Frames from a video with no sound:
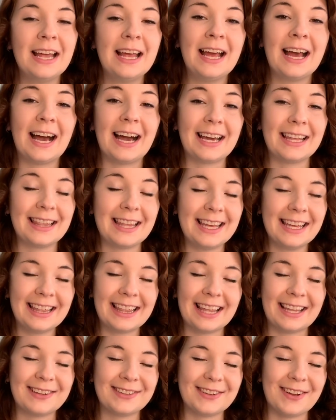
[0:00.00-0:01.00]
I think
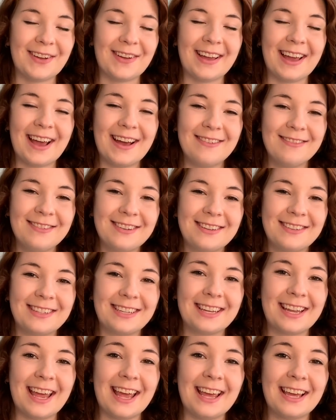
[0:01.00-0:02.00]
that is all I have for you
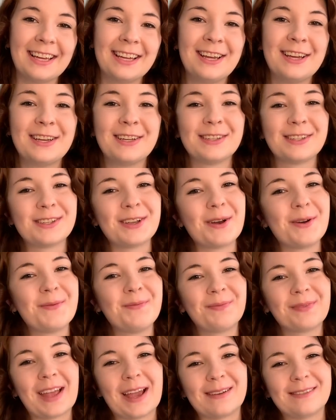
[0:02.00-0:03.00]
today. So
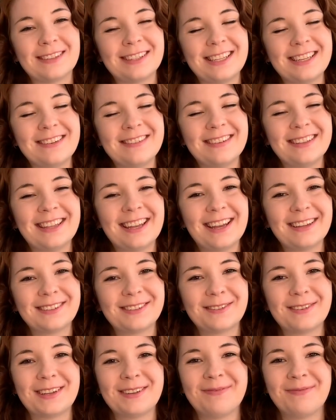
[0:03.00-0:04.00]
I will see you in the next
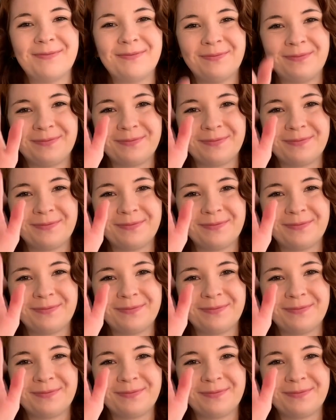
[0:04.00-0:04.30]
one.